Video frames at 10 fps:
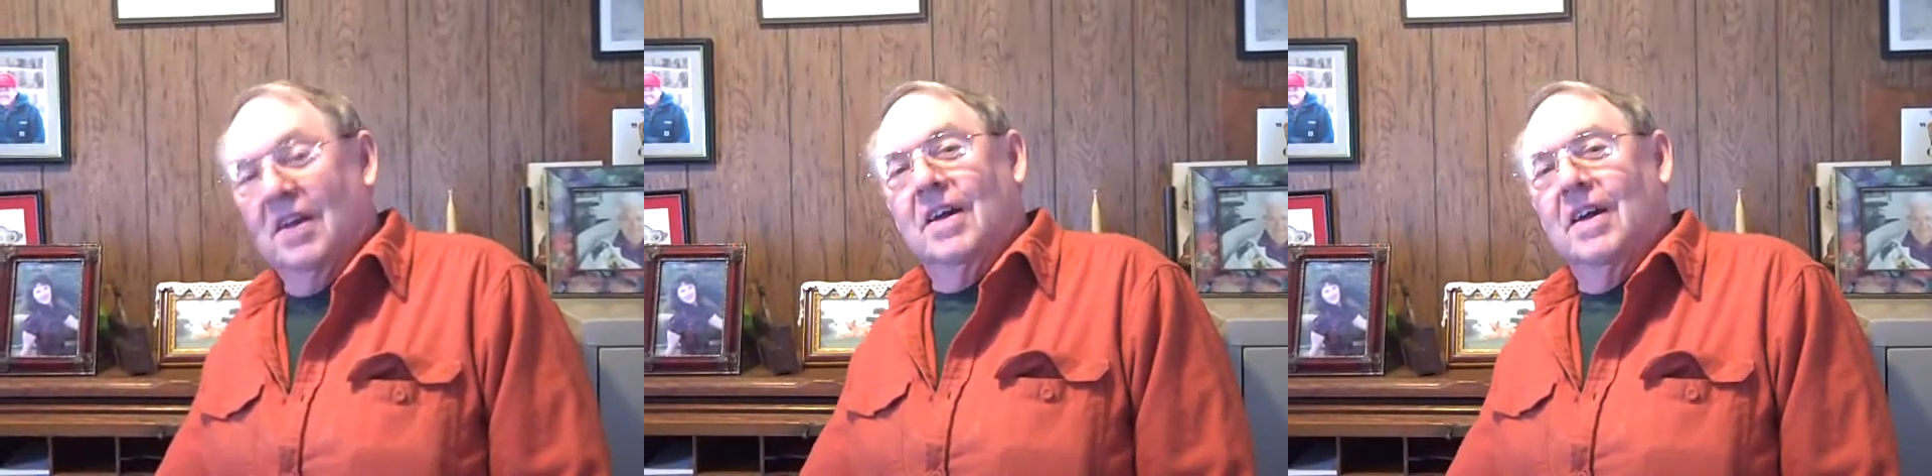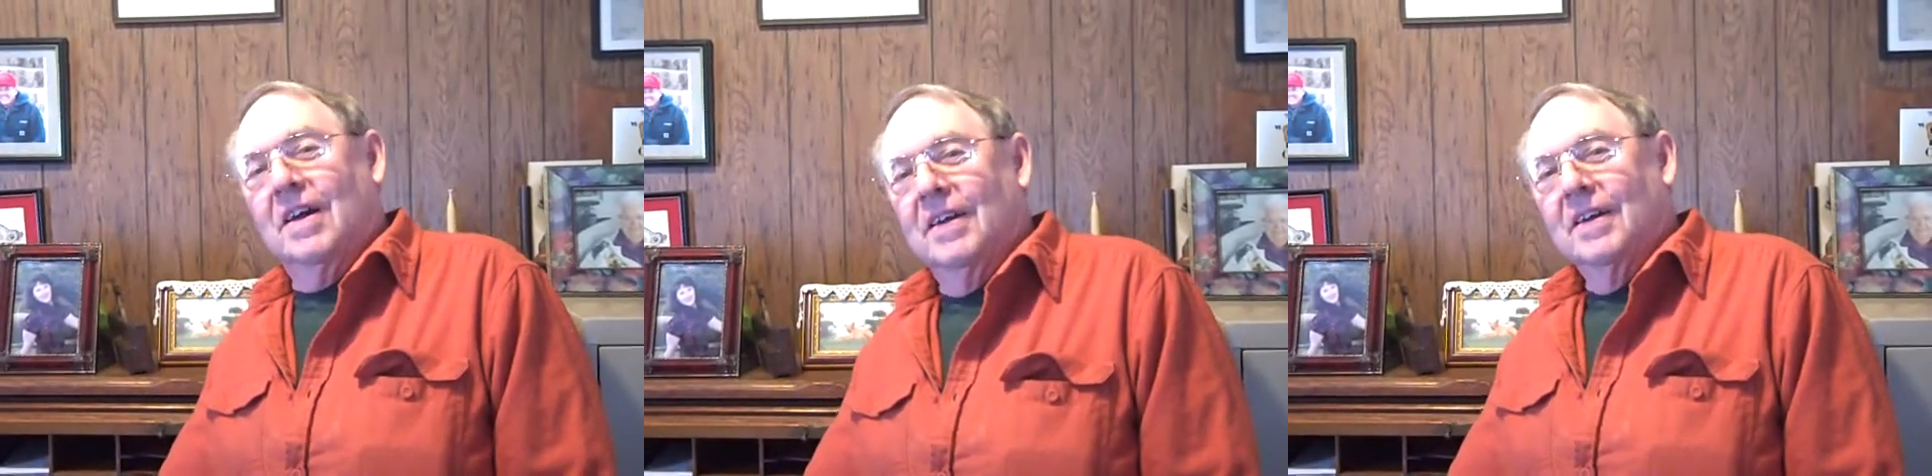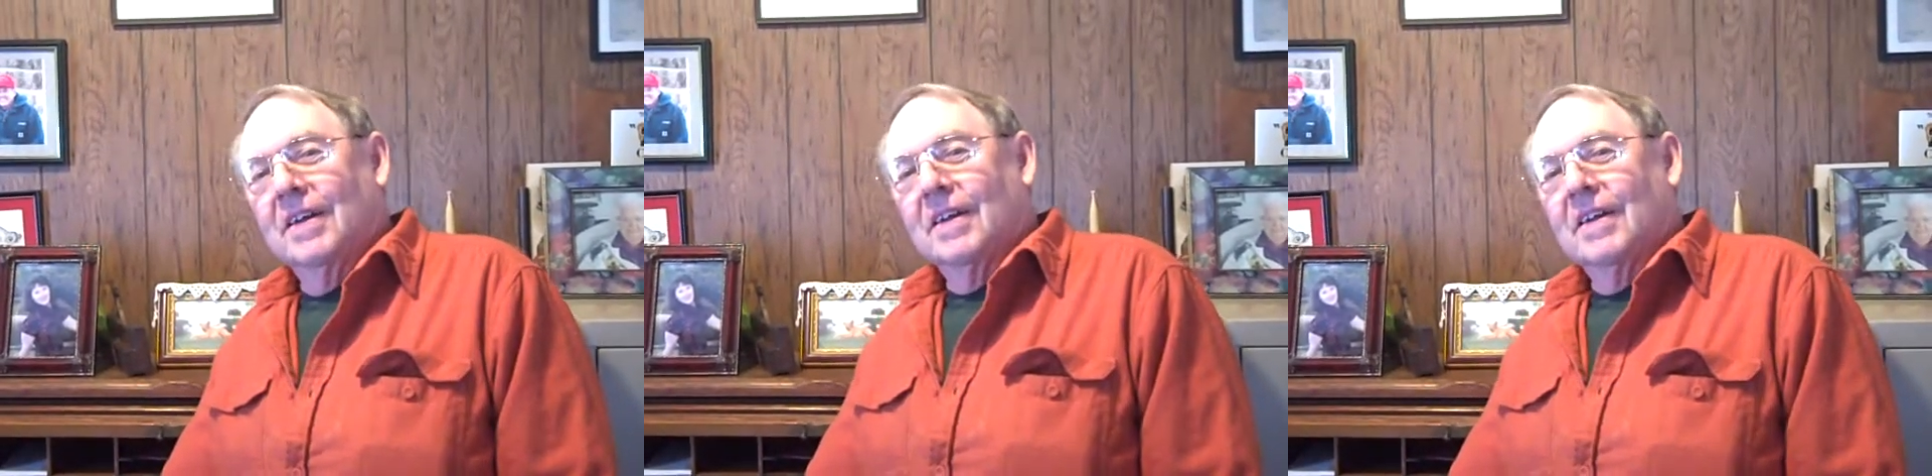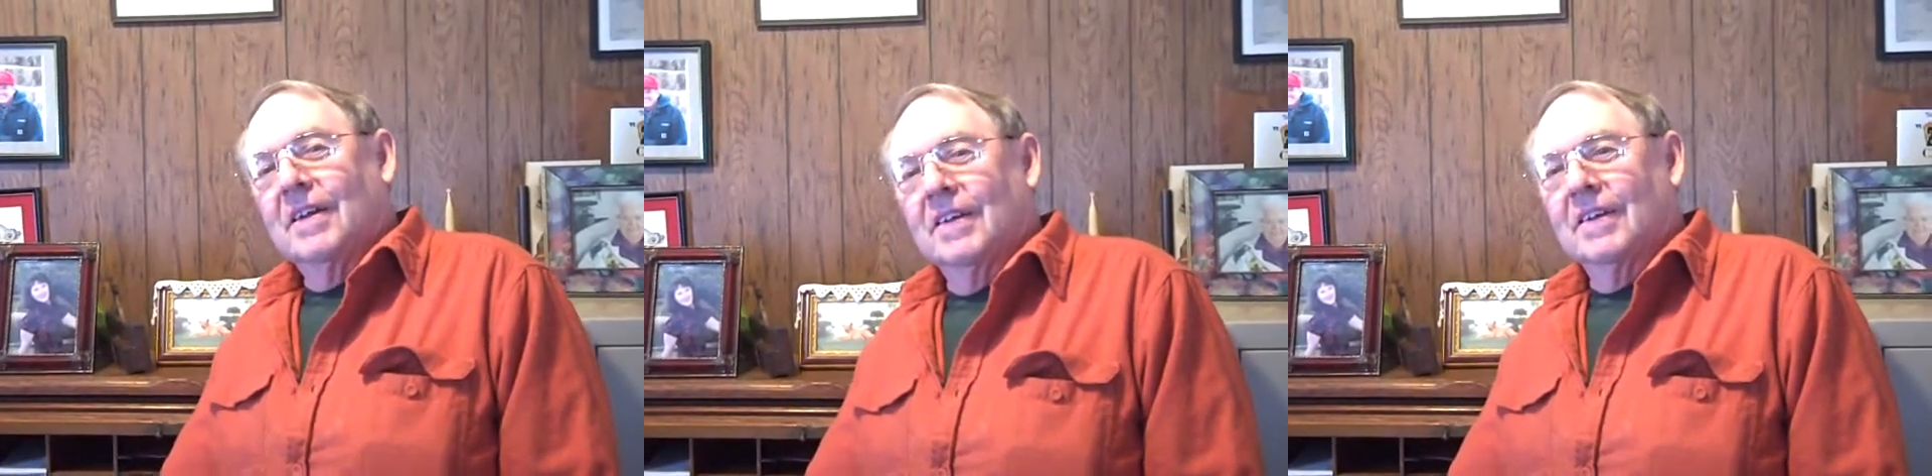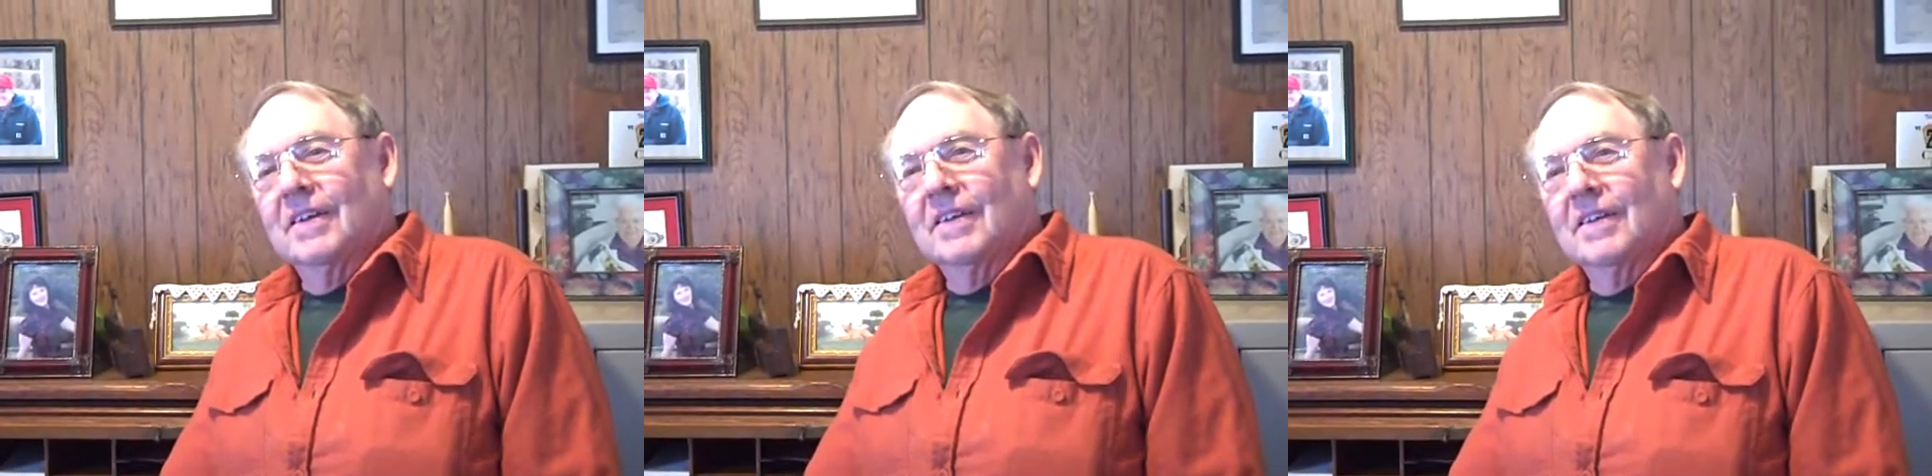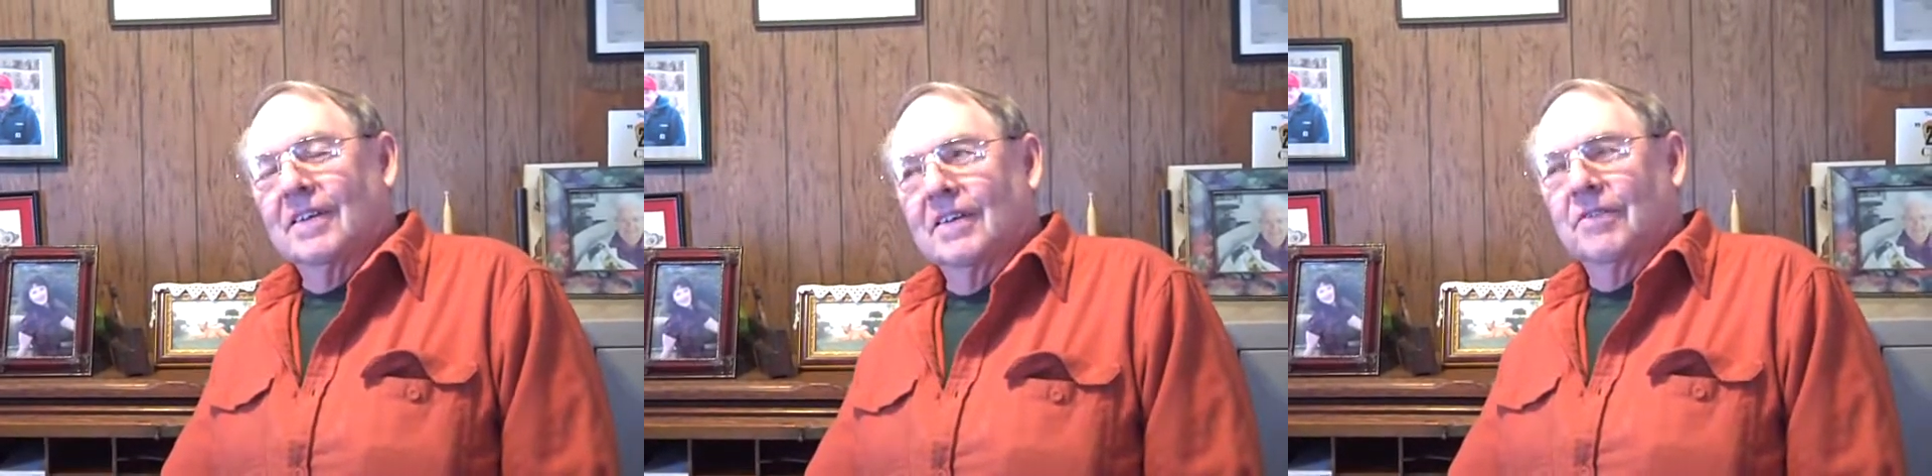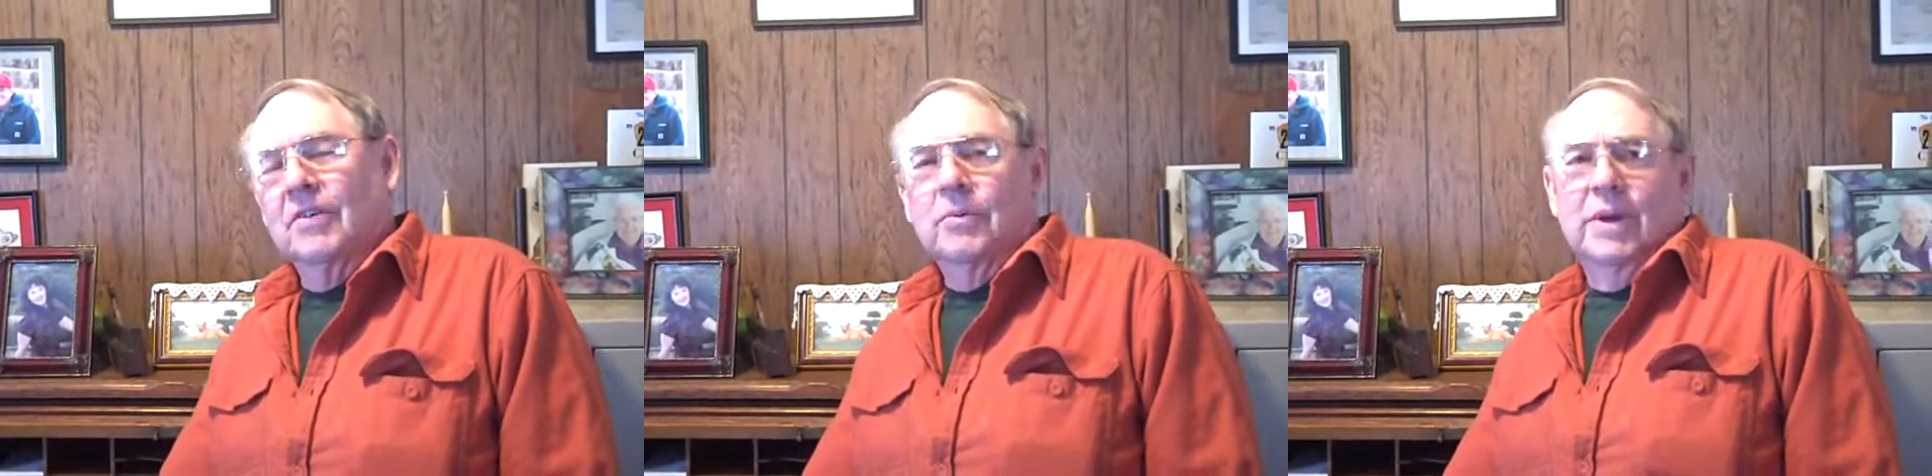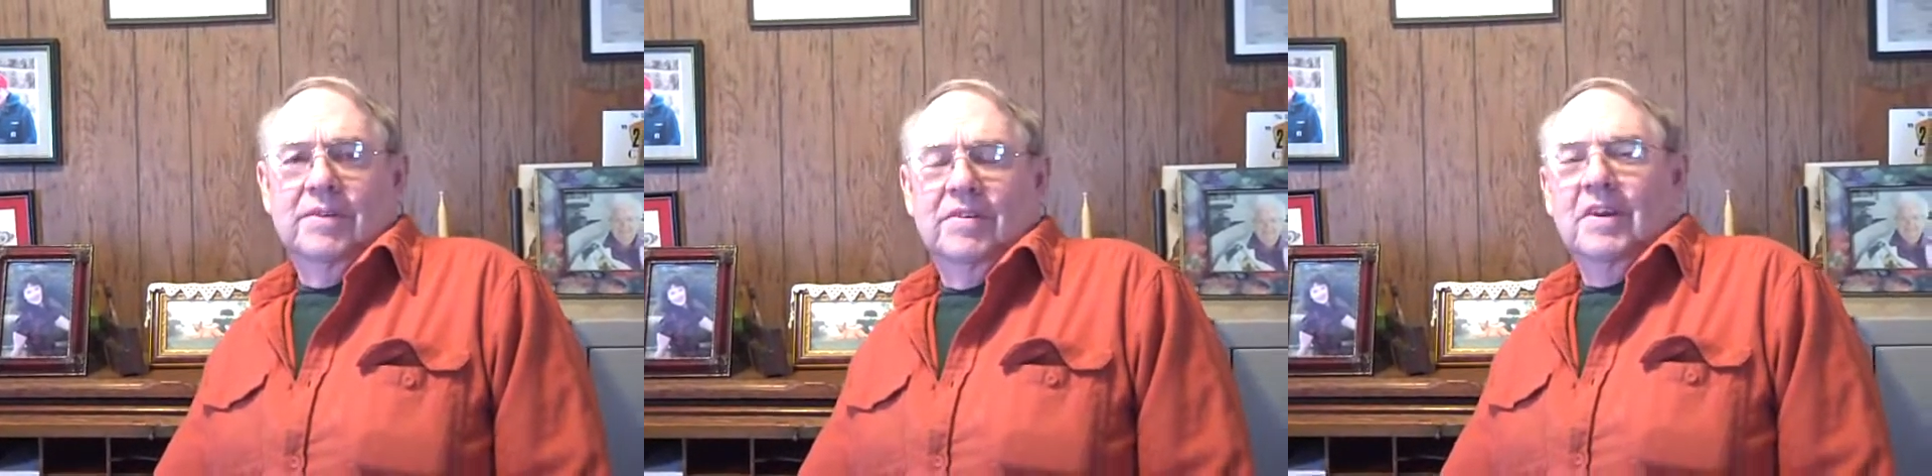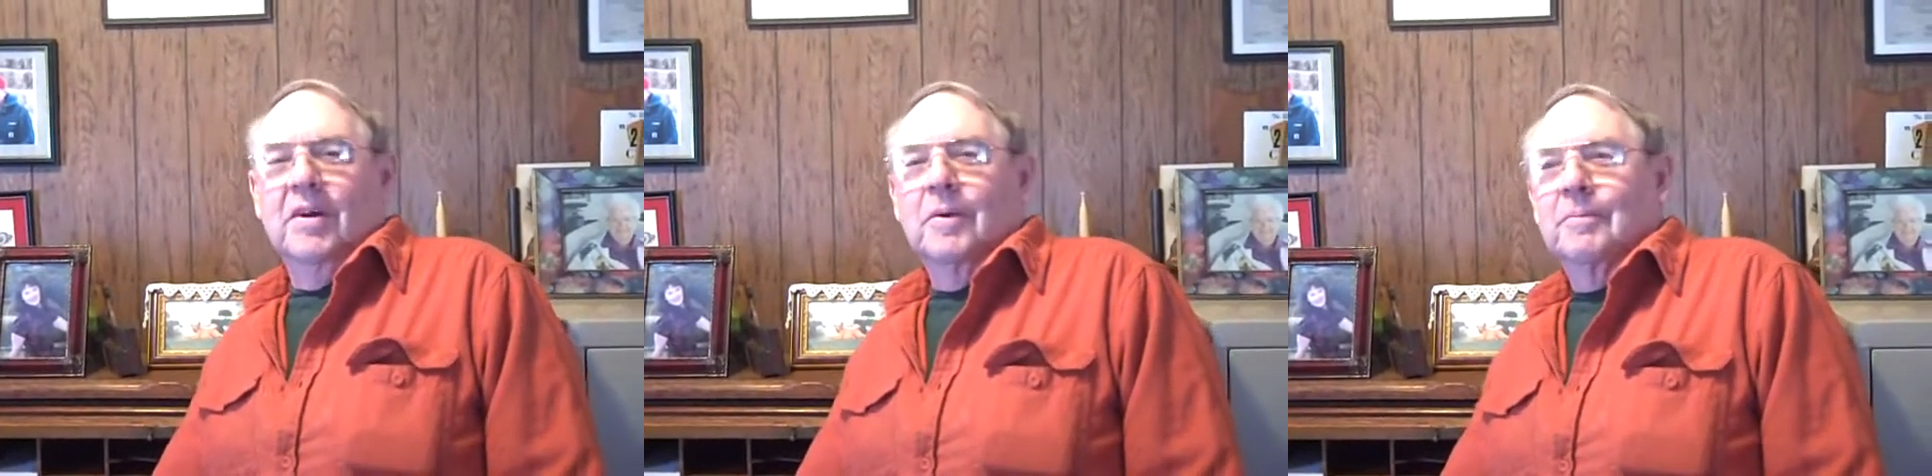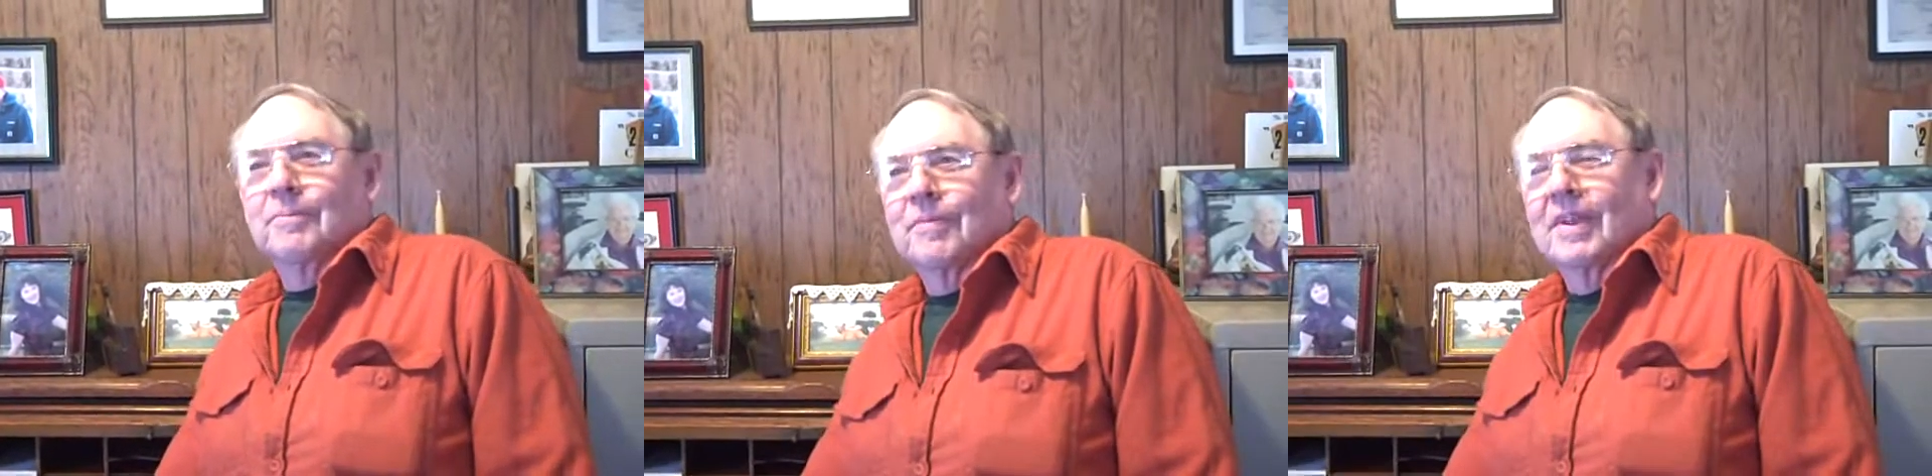a few weeks ago.